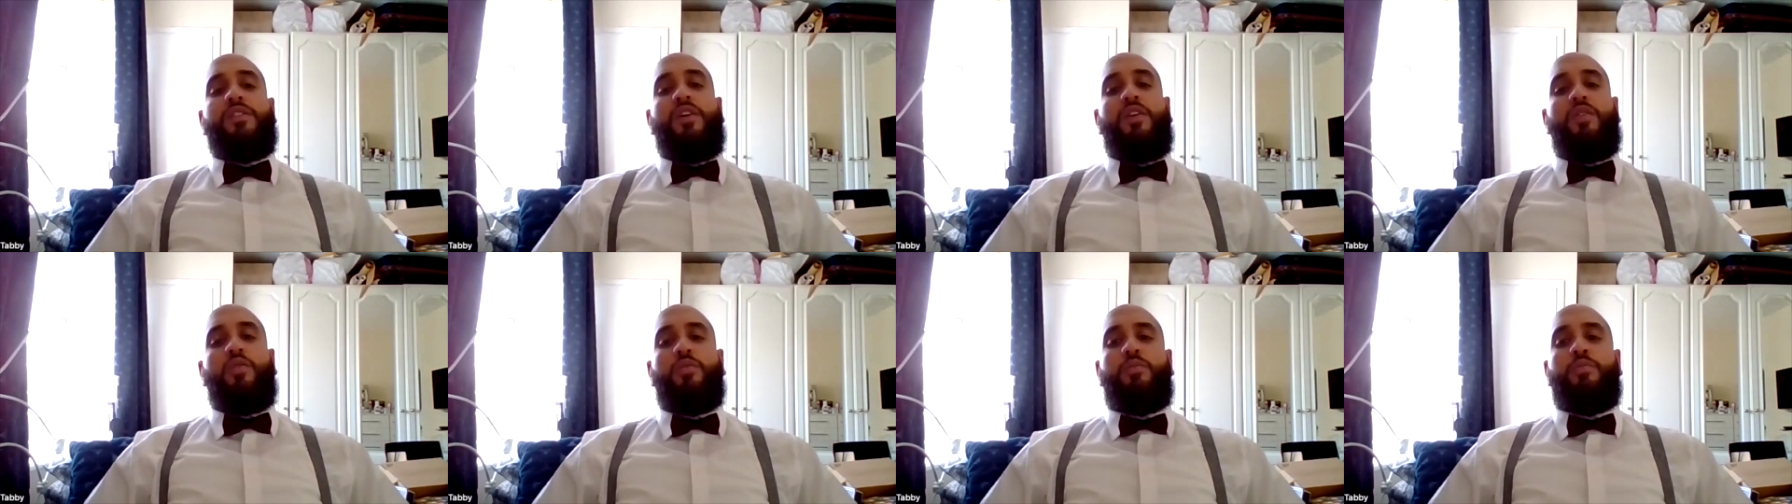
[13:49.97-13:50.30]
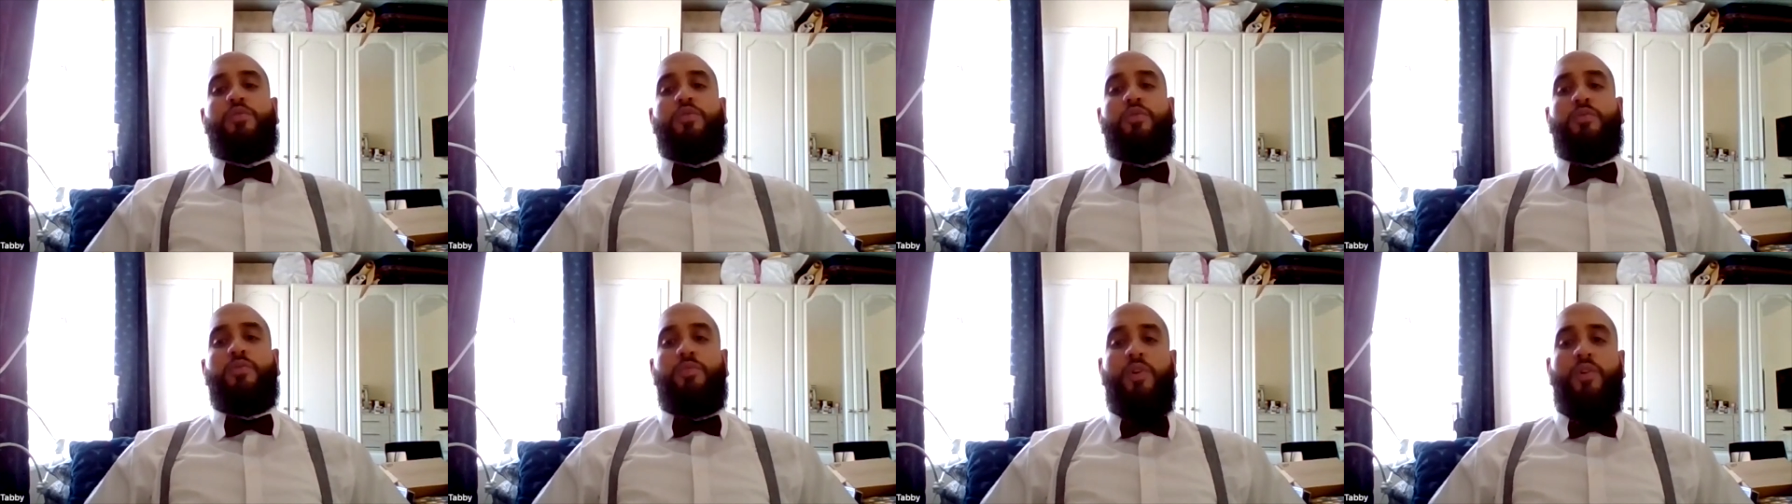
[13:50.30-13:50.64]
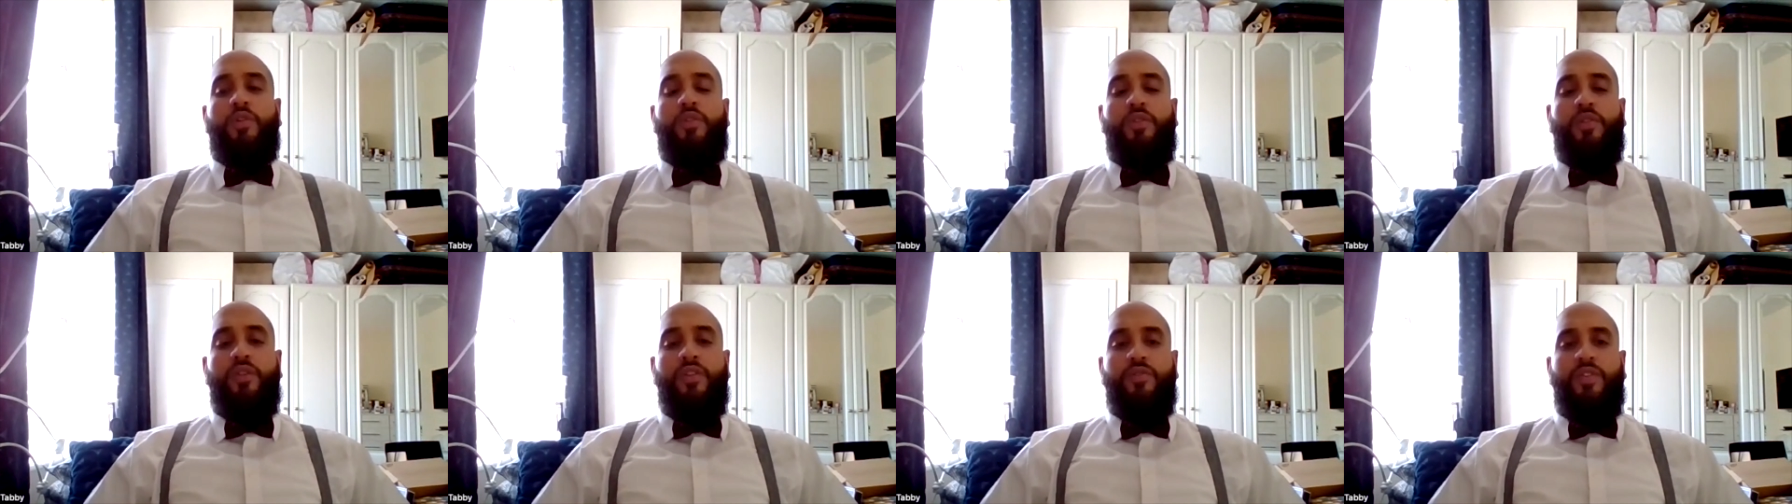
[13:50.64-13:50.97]
Uh, yeah,
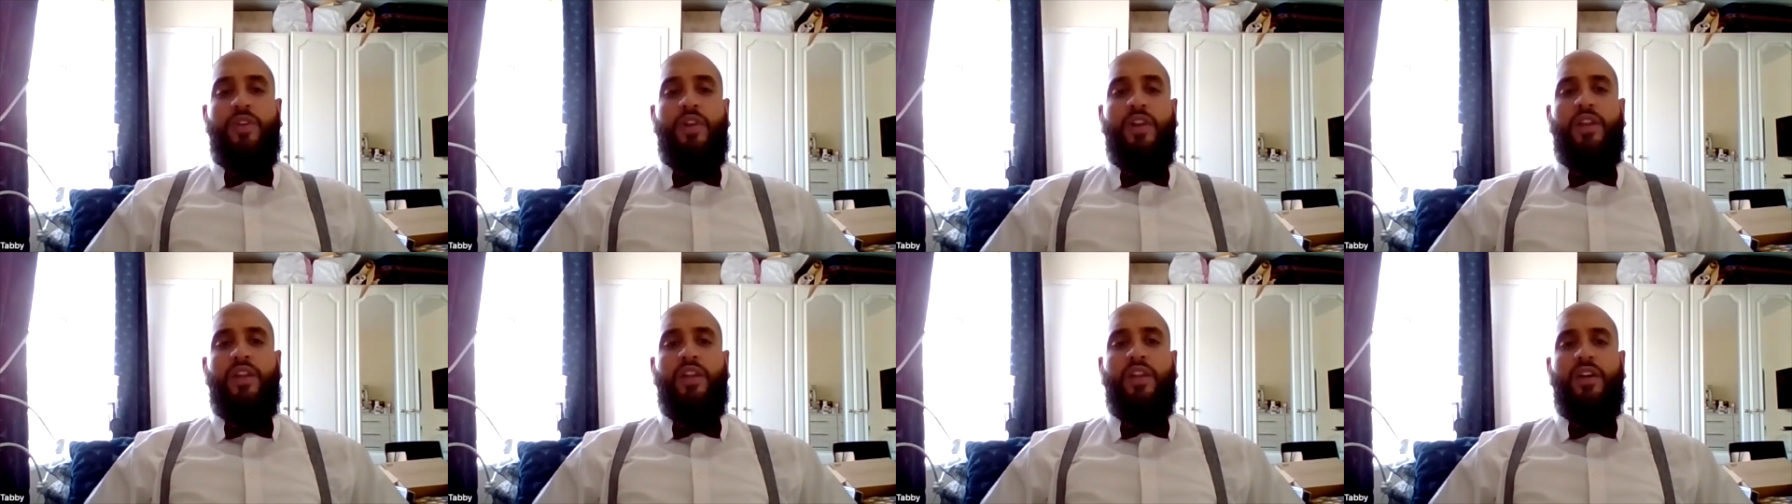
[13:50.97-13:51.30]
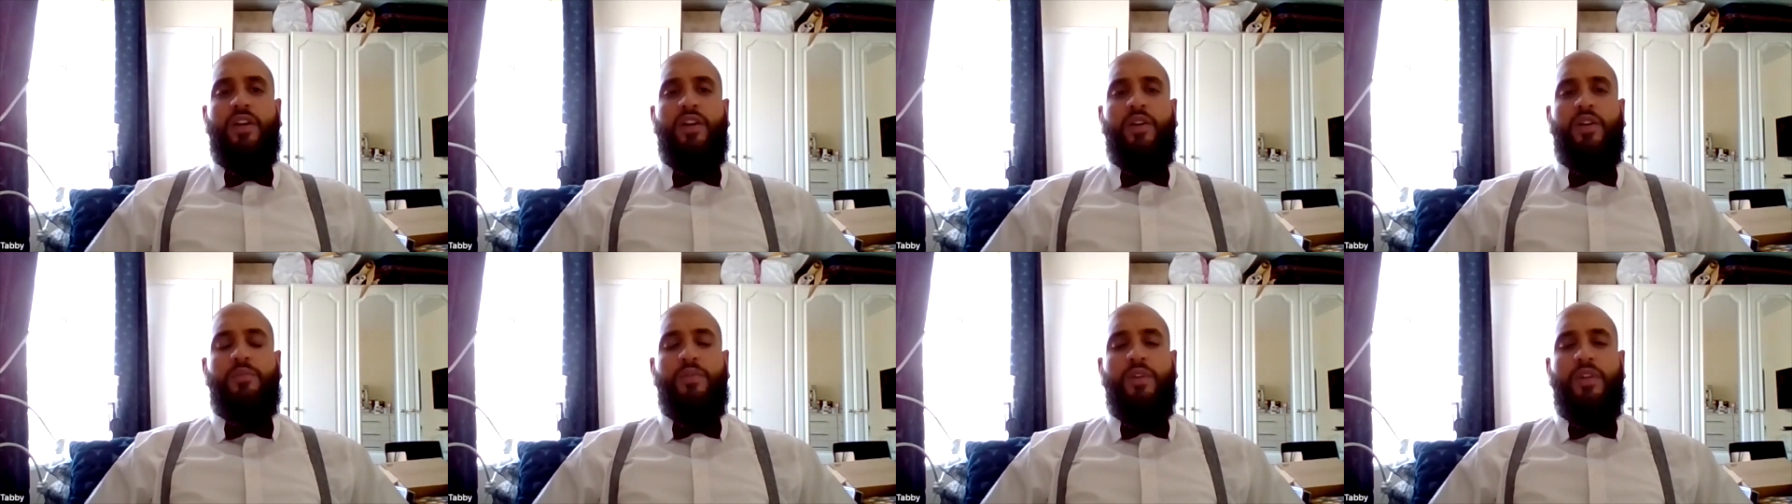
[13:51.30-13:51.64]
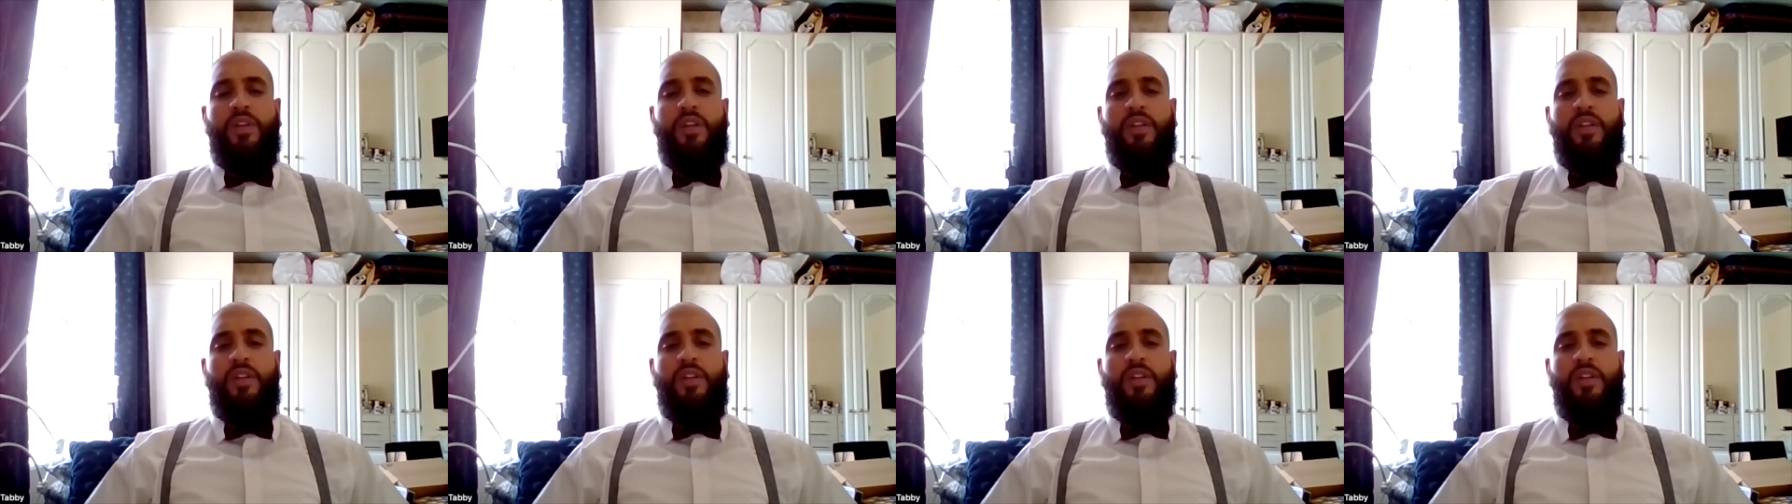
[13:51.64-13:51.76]
crazy. It was just swelling like, or um, something,